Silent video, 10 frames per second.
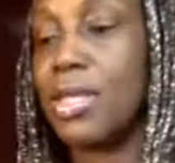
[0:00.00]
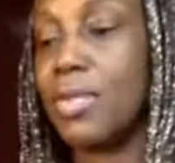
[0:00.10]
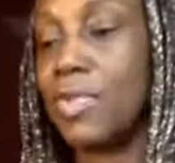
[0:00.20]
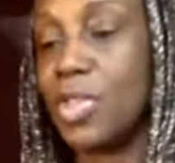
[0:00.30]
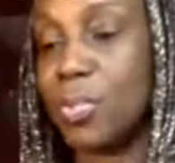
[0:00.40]

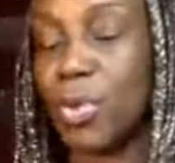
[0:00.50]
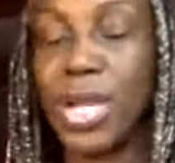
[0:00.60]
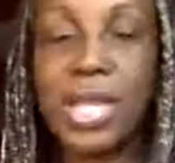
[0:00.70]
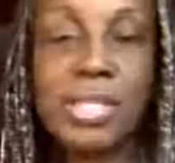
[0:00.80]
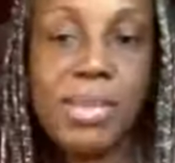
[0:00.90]
You have the
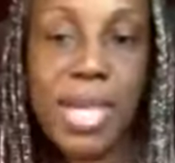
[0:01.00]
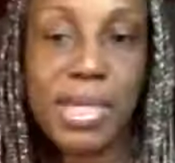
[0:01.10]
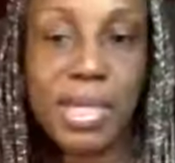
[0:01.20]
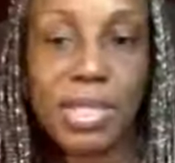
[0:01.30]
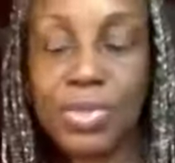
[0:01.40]
sprays, My
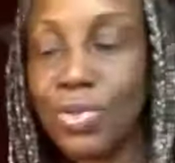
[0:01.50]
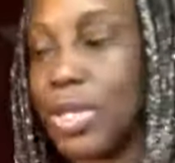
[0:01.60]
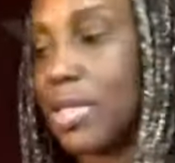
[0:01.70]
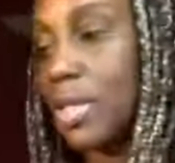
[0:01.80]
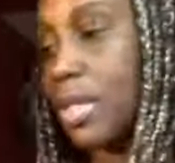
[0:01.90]
Daily
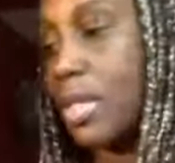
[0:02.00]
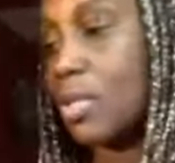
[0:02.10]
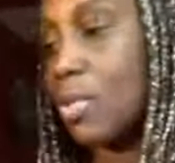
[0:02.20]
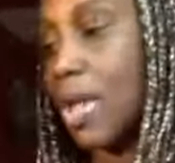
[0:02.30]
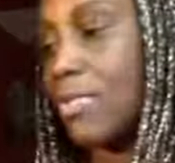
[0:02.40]
Choice, and
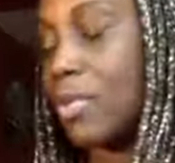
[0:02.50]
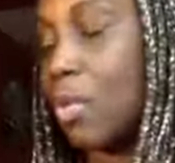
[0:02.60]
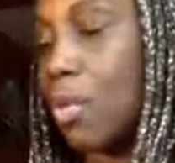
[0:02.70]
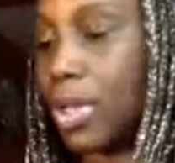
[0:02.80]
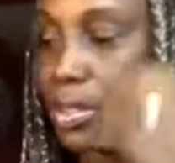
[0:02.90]
then you have the
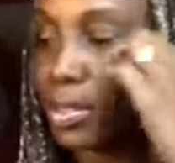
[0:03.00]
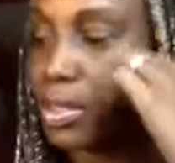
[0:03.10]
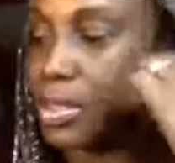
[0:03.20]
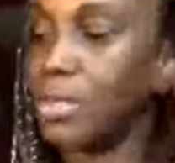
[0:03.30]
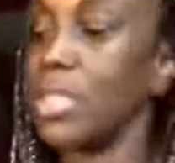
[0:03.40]
oils,
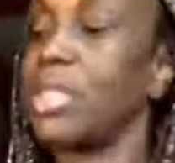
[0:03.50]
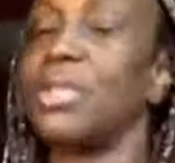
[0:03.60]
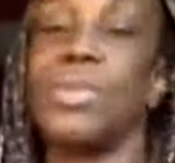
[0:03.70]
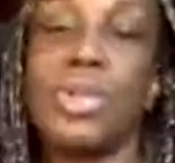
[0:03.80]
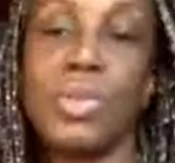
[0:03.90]
the
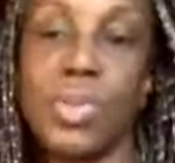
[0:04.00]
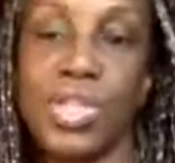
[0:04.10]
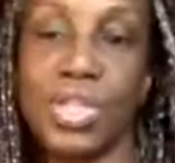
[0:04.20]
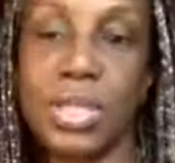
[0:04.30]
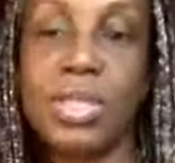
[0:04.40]
CBD oils,
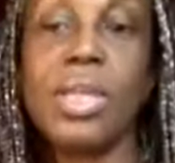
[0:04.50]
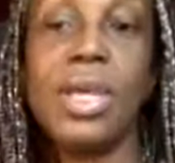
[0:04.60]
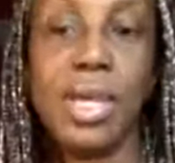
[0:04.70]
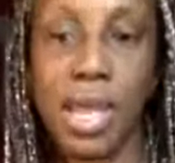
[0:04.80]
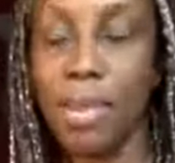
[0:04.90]
which is
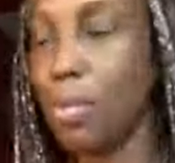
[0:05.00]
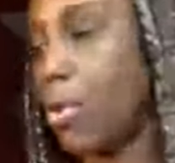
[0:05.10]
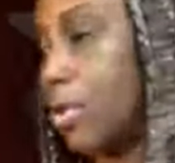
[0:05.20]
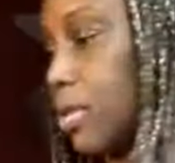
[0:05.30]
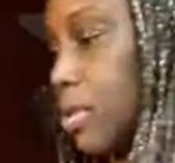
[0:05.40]

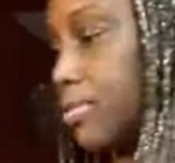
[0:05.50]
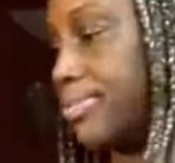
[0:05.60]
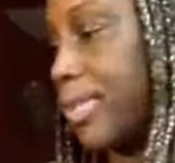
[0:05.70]
HempWorx.